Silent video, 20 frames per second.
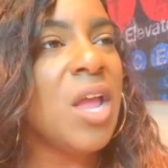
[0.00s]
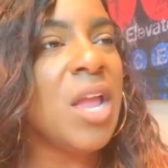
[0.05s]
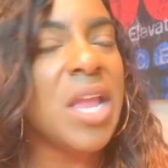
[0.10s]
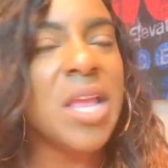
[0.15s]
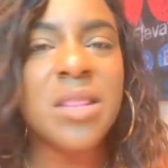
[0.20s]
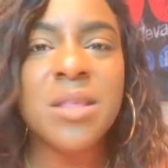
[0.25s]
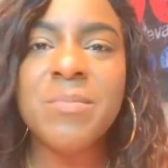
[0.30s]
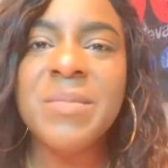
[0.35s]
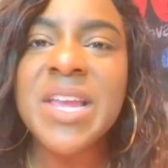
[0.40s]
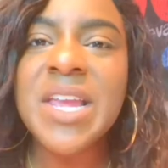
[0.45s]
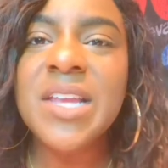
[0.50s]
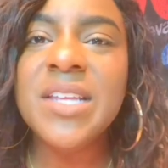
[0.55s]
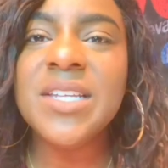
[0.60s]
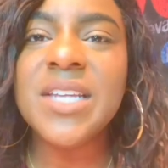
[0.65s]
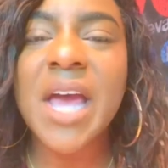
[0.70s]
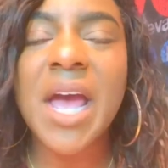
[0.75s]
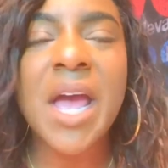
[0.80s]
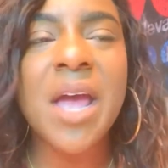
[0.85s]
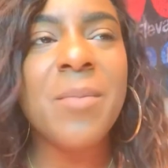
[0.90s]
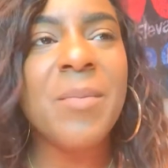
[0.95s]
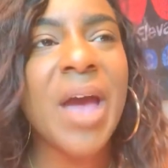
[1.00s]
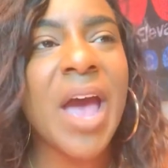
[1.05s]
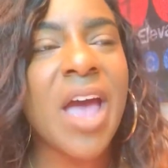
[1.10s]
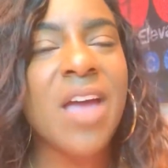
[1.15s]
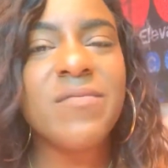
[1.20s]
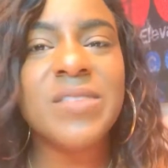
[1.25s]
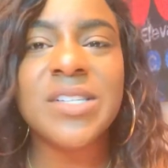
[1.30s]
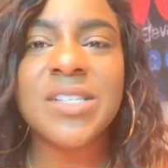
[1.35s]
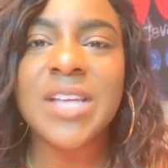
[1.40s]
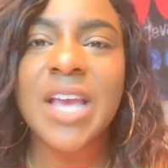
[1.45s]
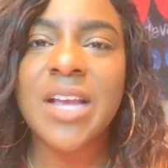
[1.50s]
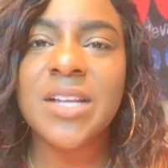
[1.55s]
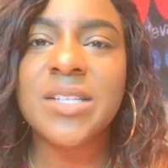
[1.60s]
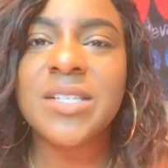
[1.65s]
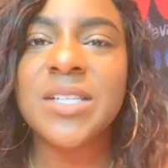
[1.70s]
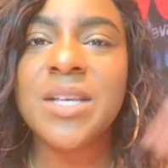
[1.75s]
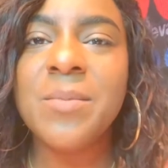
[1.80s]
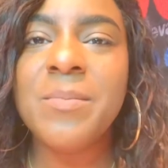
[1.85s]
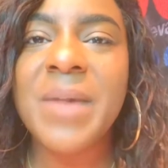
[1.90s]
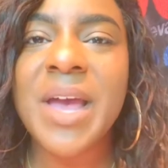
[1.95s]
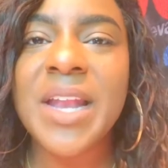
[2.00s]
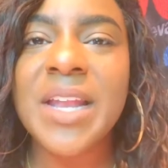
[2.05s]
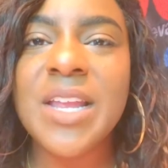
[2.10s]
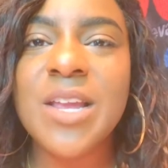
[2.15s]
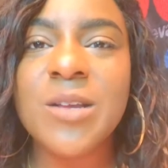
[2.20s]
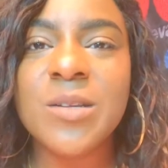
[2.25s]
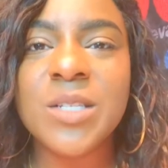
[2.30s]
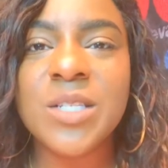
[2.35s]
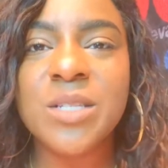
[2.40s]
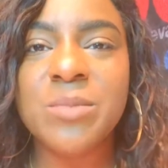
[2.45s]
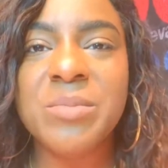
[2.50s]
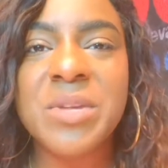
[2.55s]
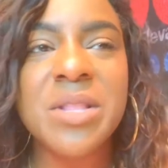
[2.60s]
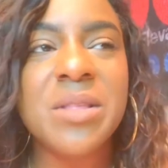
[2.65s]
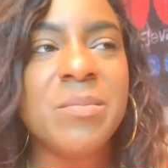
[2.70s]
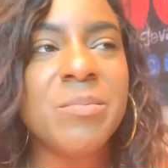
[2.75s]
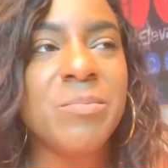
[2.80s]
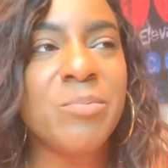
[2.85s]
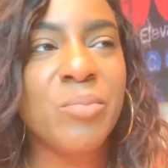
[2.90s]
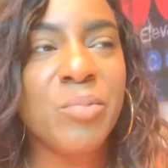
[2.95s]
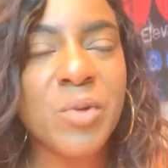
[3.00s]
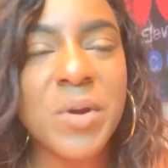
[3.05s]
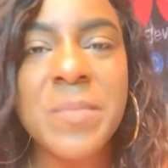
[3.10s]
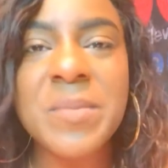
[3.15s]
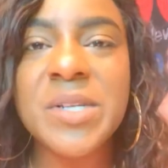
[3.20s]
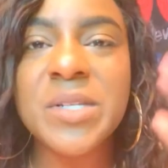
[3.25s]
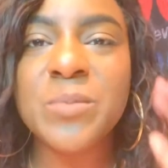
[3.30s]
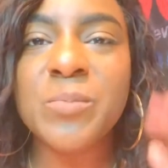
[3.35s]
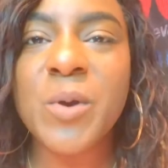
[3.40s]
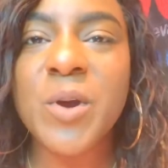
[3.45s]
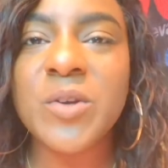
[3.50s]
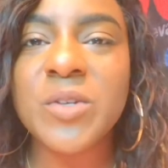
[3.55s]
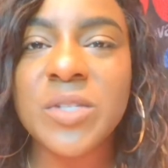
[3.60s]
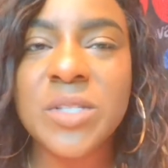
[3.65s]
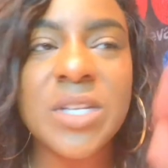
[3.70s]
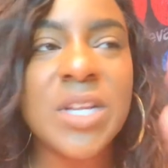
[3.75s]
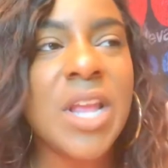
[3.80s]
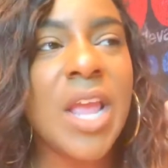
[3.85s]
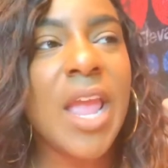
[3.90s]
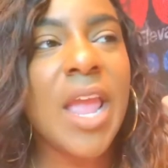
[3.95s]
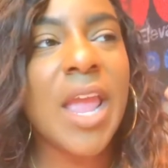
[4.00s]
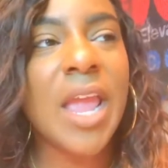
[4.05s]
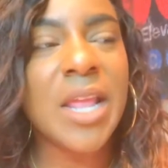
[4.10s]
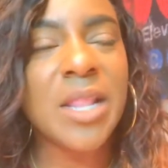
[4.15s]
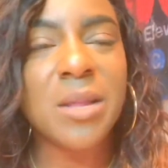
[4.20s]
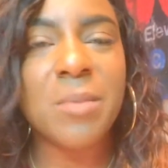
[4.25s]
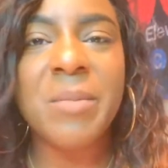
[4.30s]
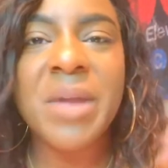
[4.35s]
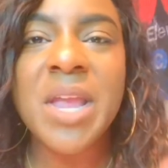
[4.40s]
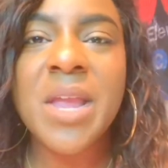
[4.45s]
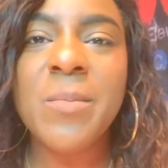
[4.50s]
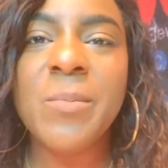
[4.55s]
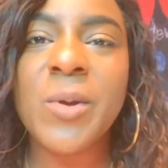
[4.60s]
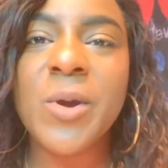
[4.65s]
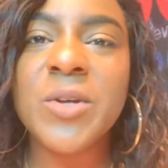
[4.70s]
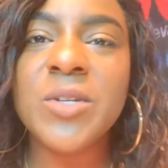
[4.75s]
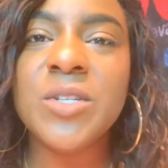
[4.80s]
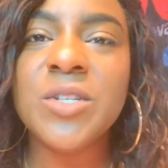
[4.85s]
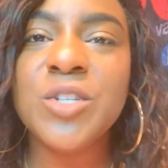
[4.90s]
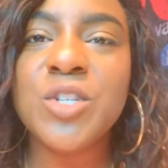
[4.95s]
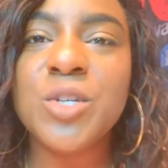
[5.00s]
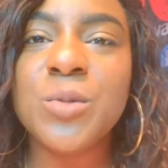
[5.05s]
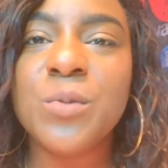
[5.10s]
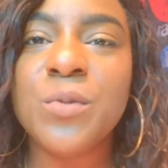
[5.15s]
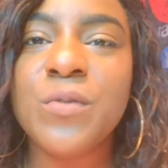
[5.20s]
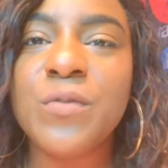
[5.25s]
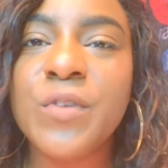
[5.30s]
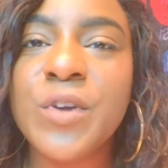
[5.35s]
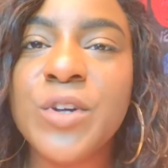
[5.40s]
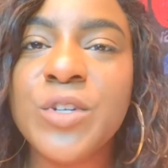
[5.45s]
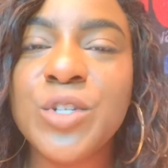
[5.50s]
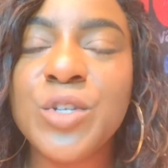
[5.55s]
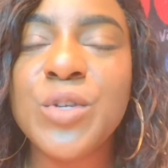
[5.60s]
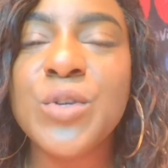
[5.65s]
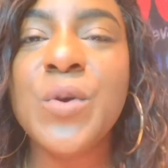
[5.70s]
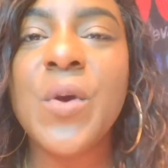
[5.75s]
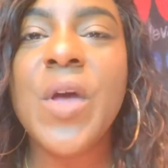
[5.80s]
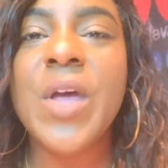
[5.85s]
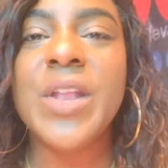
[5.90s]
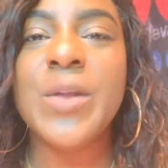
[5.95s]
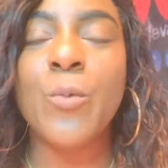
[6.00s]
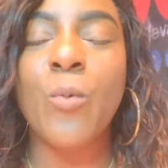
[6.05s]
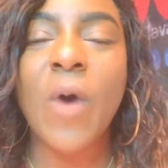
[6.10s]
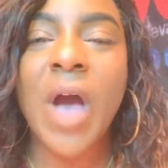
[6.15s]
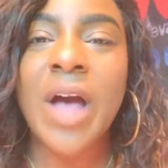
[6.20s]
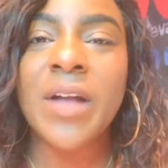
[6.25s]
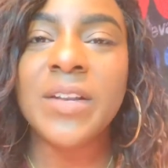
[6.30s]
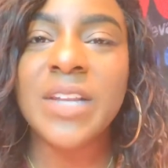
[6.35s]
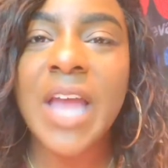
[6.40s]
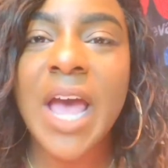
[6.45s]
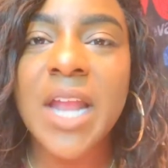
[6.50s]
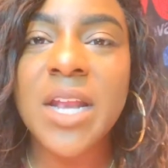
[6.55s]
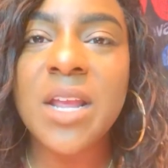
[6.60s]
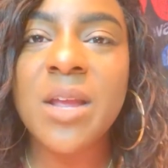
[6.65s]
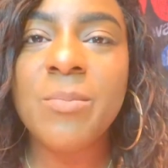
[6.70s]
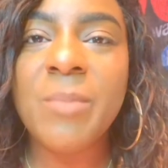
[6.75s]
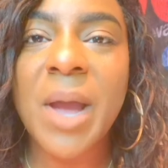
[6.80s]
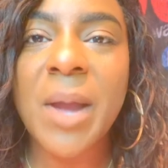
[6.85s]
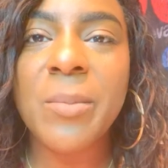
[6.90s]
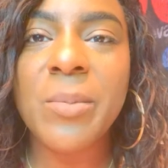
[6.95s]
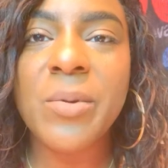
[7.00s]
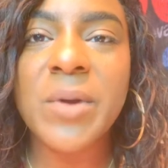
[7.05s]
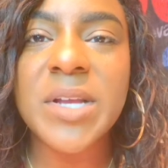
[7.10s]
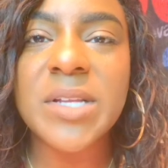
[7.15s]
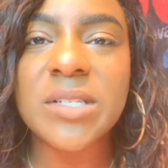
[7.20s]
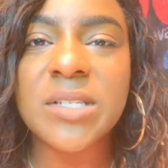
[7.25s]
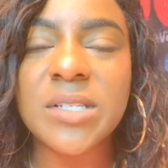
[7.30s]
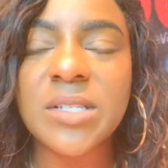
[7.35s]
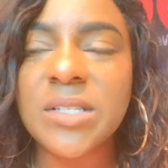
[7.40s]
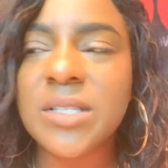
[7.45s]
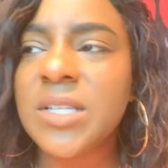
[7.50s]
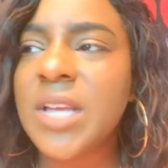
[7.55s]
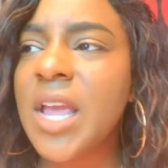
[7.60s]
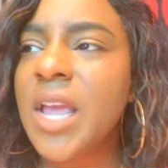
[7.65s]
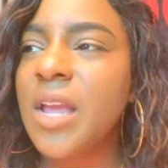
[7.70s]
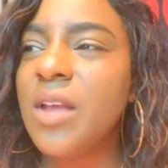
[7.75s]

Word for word: In the meantime, I've assigned somebody else to be the premise person and the main person to refer to while not in my presence.